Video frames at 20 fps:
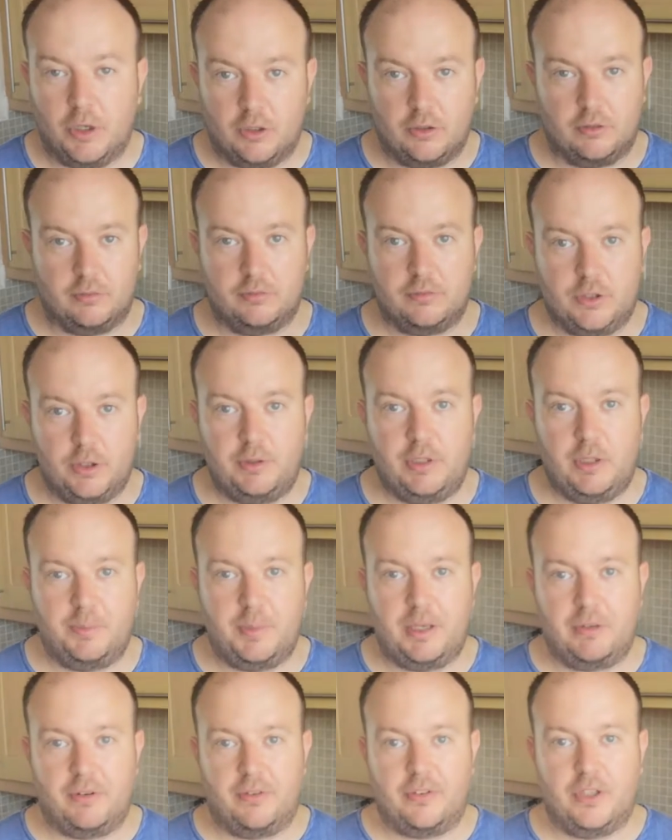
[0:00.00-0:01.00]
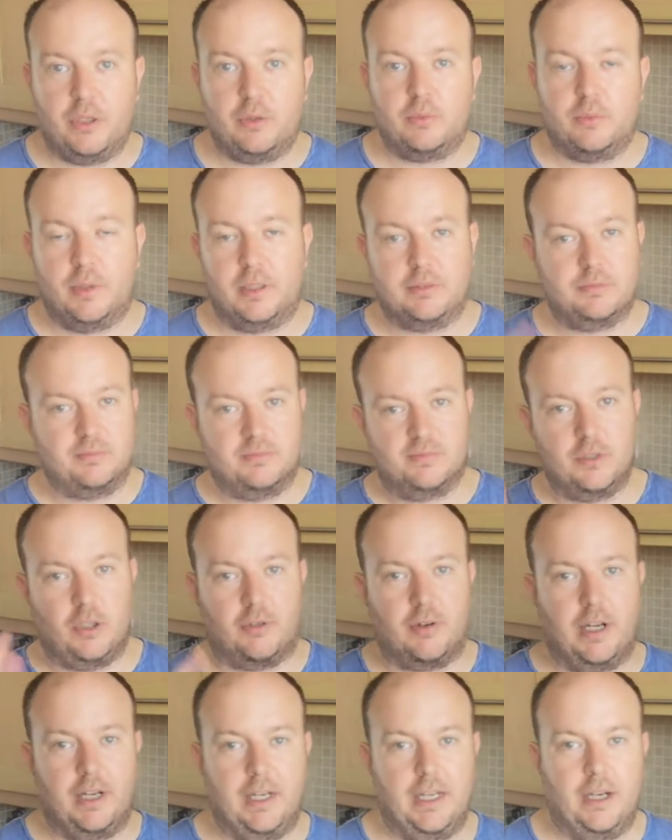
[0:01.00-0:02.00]
we're not doing a beer review. Well,
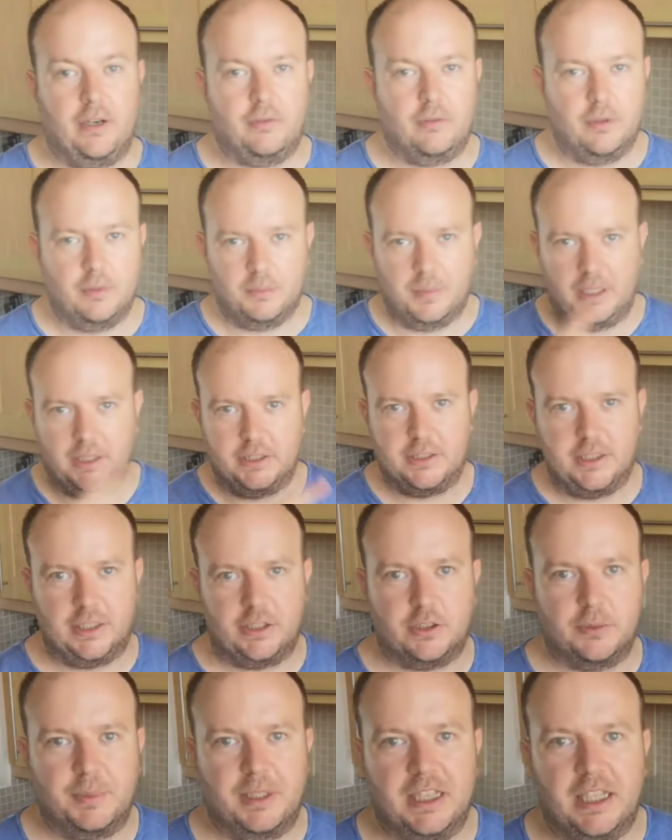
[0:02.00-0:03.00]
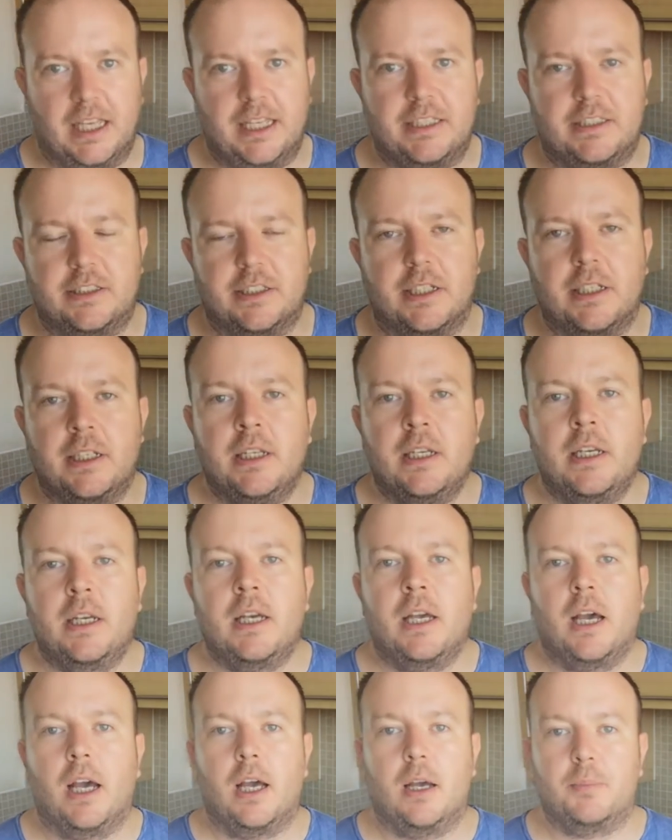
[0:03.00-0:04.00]
not right now. Might sneak some in later.
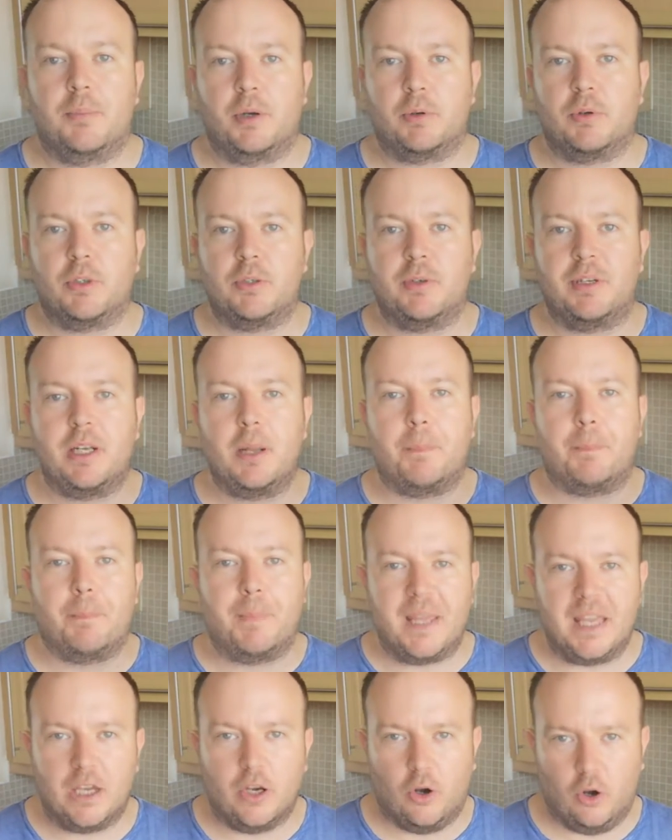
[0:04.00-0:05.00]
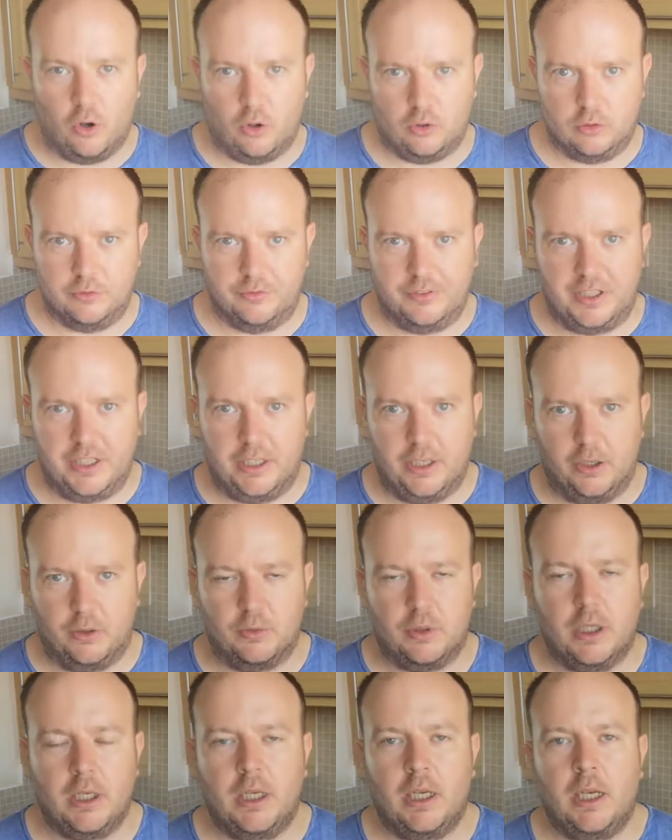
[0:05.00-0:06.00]
But we're doing a beer haul video.